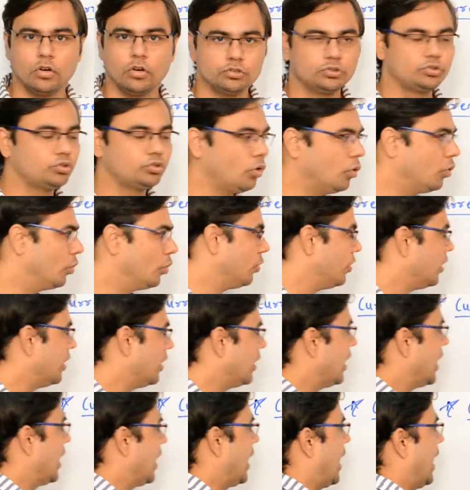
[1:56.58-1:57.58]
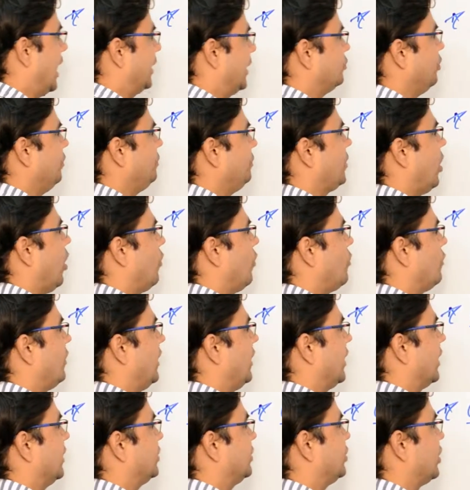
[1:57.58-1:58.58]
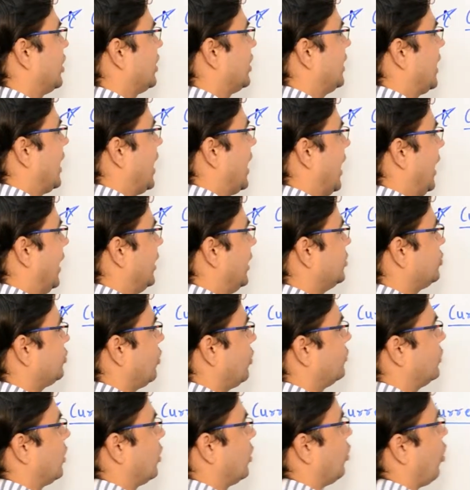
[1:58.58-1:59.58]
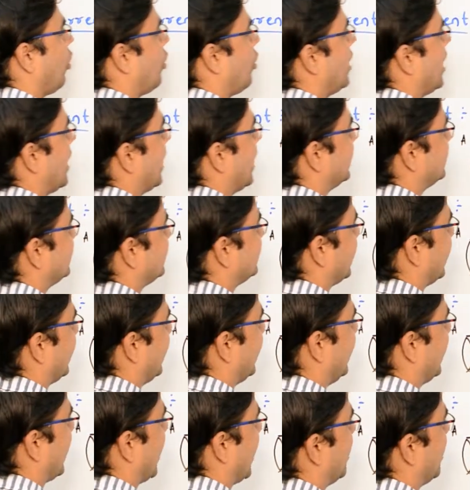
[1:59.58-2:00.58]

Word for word: So as of now, we will consider the ends of the rod as A